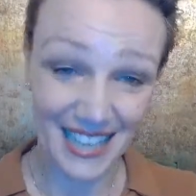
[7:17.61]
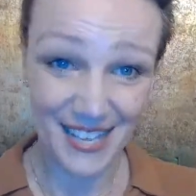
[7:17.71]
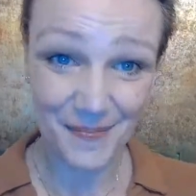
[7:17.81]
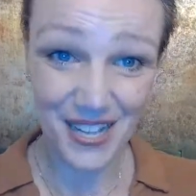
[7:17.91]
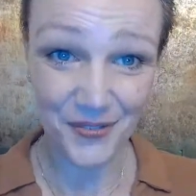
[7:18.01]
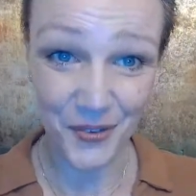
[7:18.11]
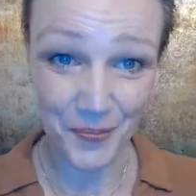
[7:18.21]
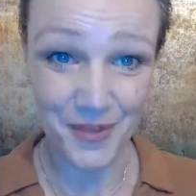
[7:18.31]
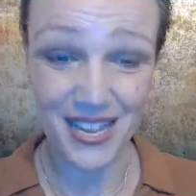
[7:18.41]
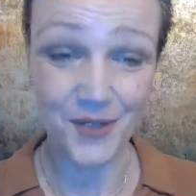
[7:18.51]
email from
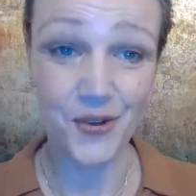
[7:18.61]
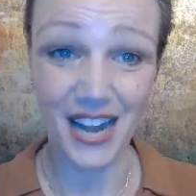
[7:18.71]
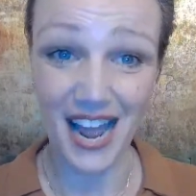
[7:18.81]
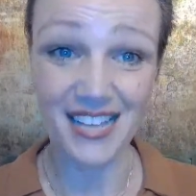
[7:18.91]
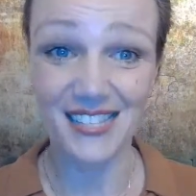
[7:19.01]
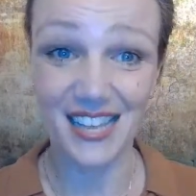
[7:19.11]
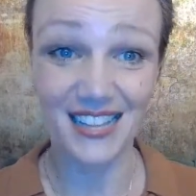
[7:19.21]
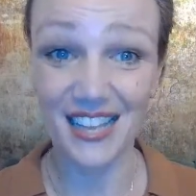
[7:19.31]
me where I said,